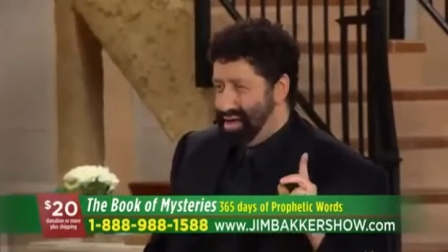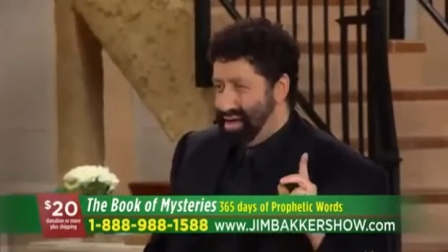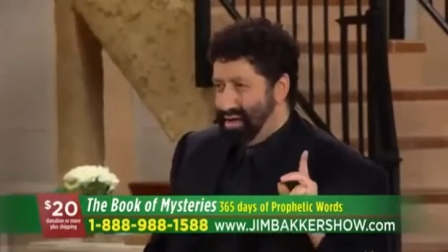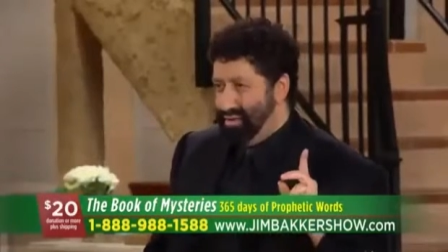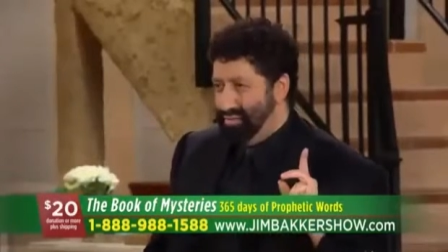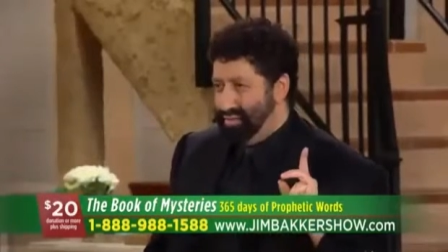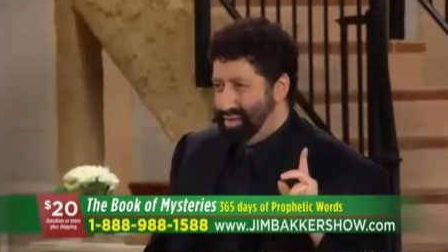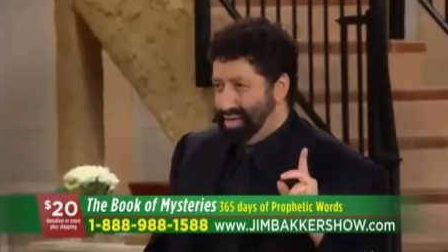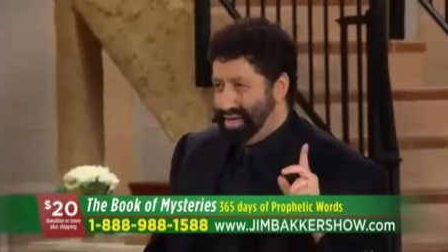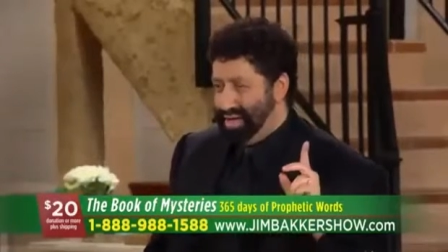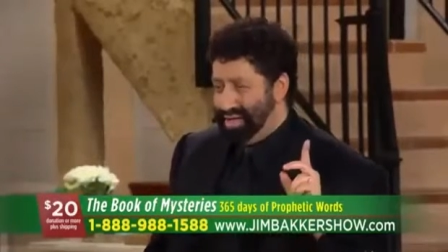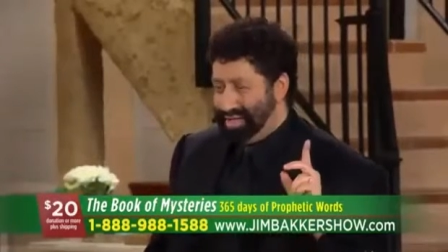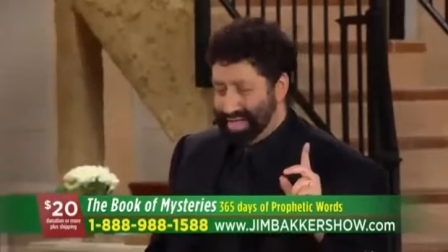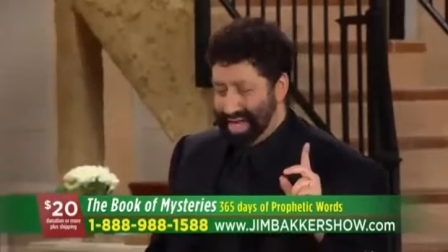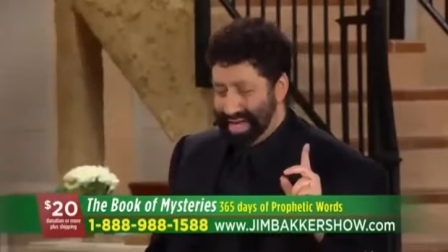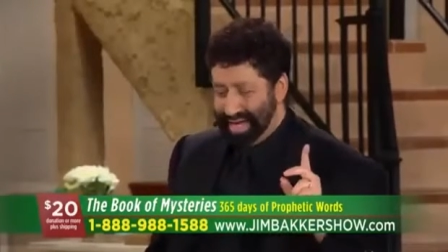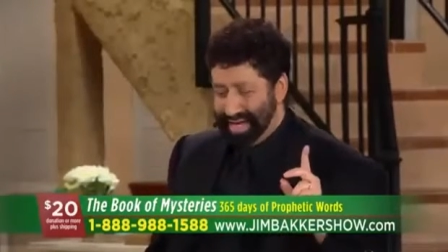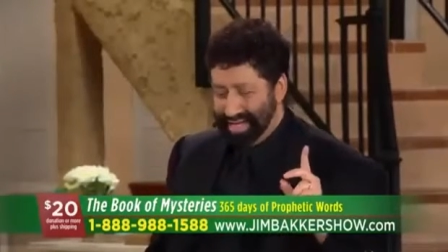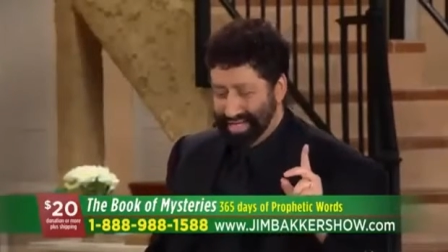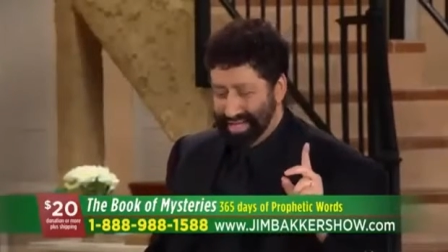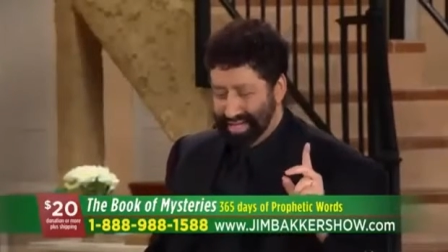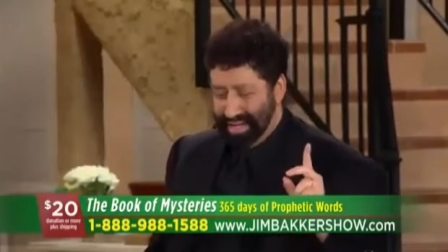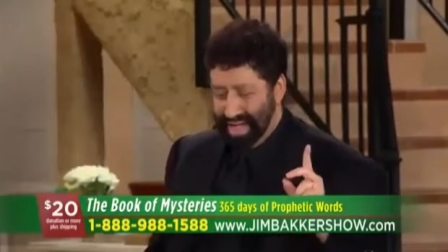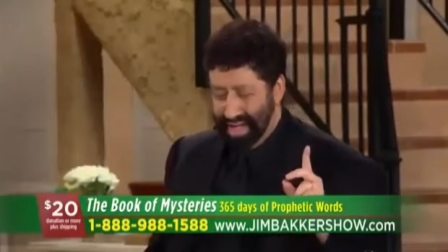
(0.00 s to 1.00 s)
hopefully in a
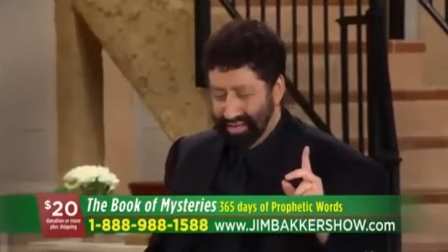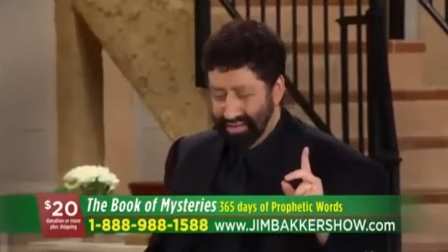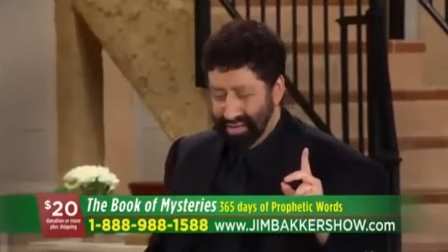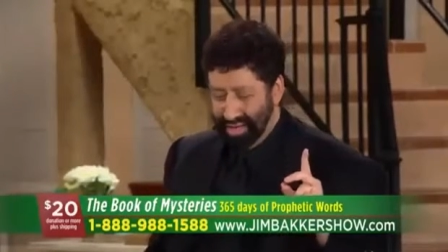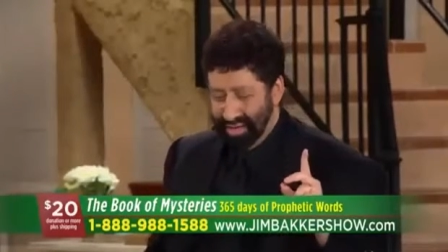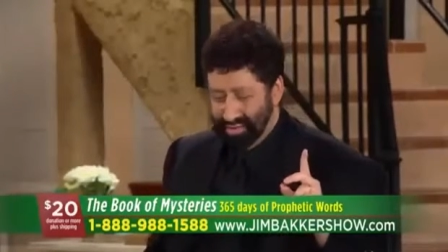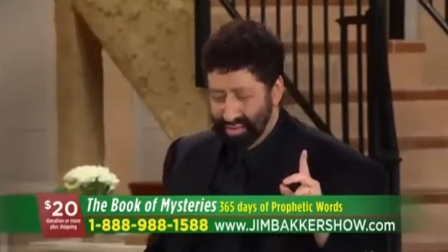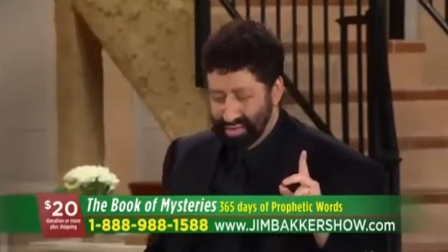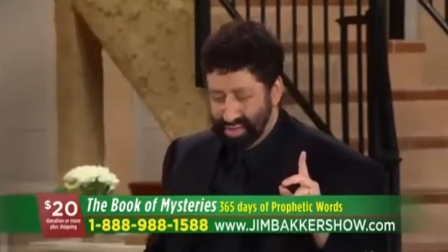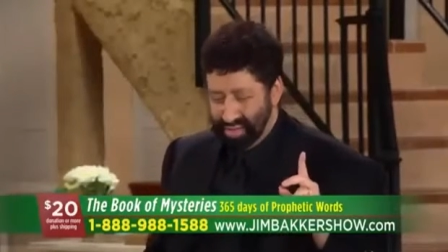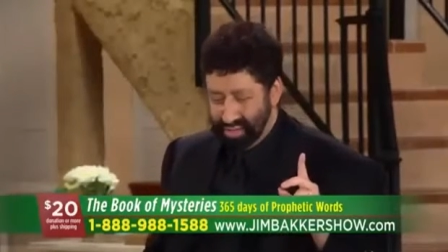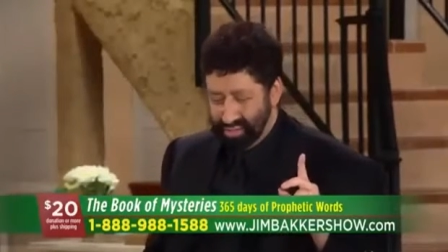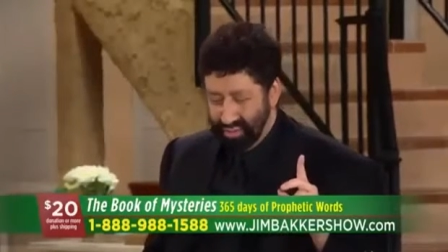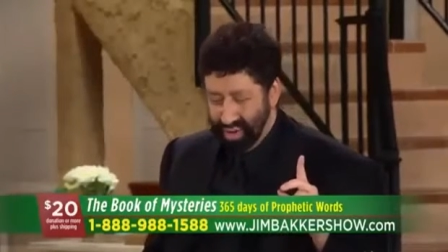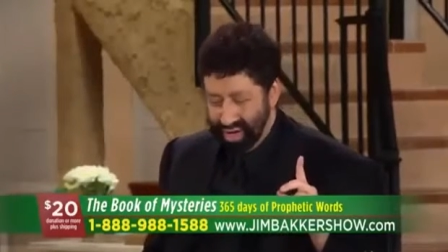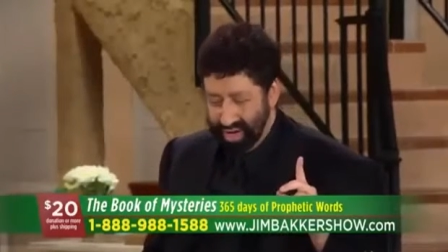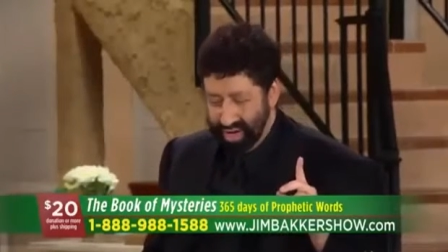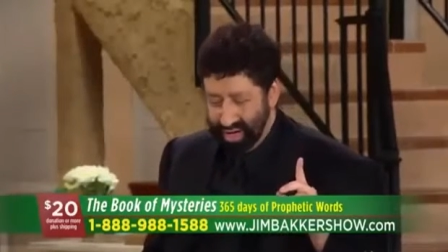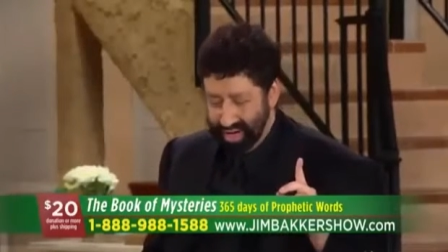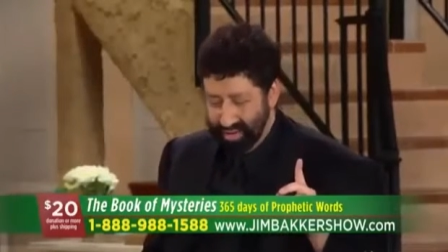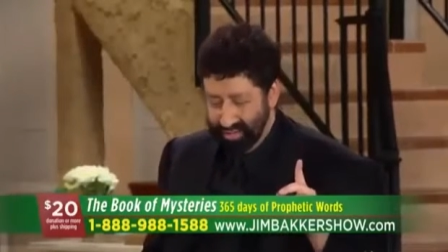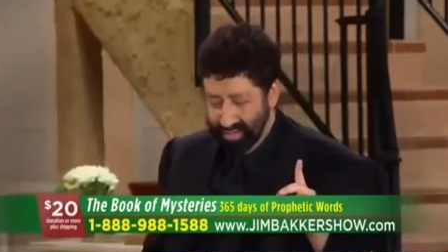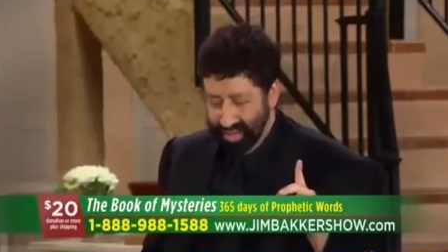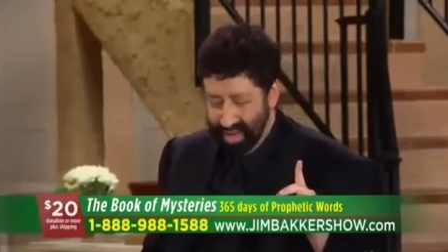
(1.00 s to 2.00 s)
second they'll have the images
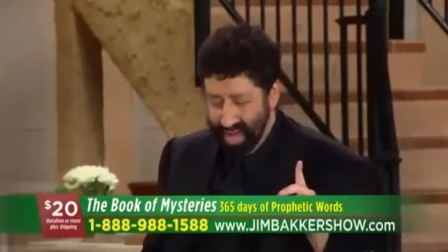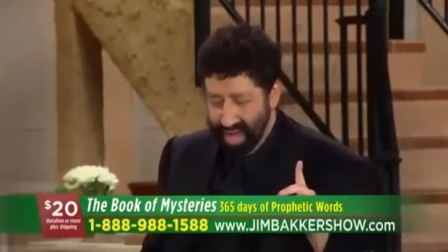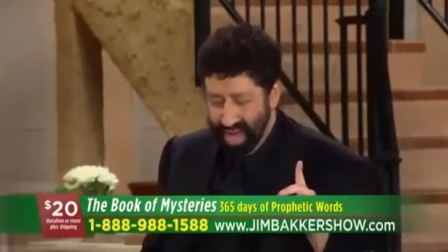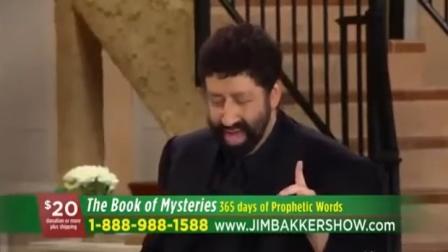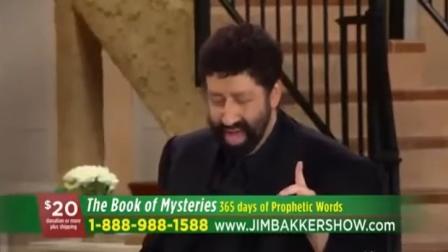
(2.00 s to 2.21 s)
ready.